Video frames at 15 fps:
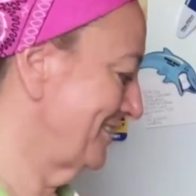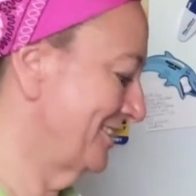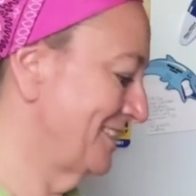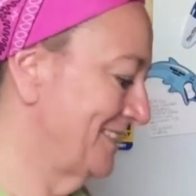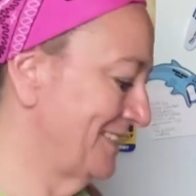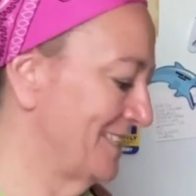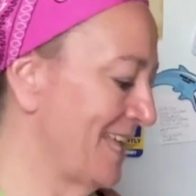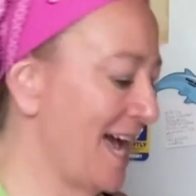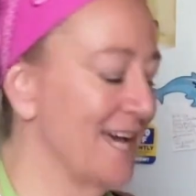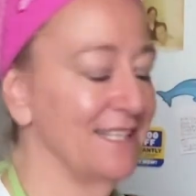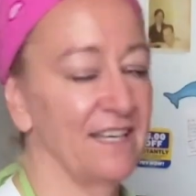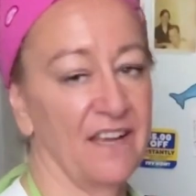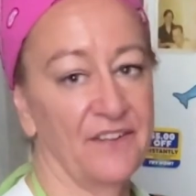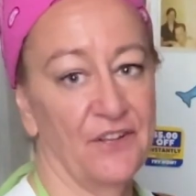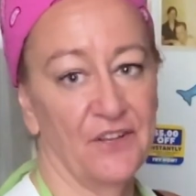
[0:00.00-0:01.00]
This, that."
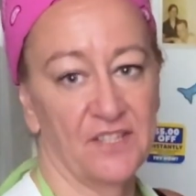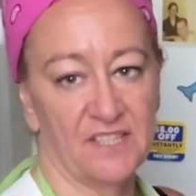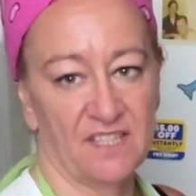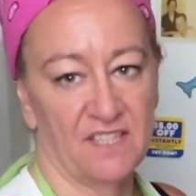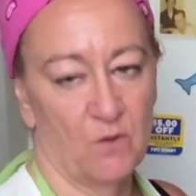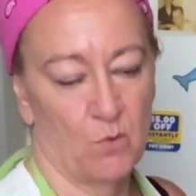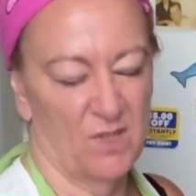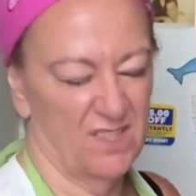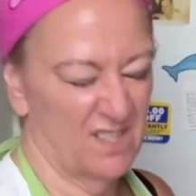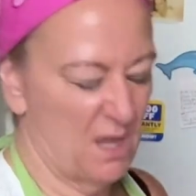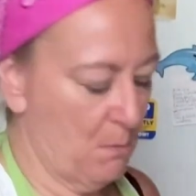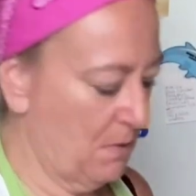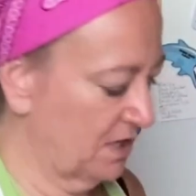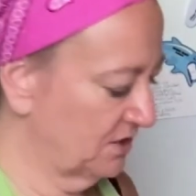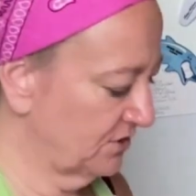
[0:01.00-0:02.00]
And I looked, and it wasn't
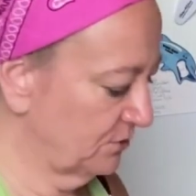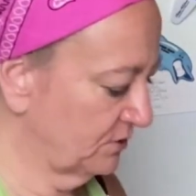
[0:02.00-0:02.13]
that much.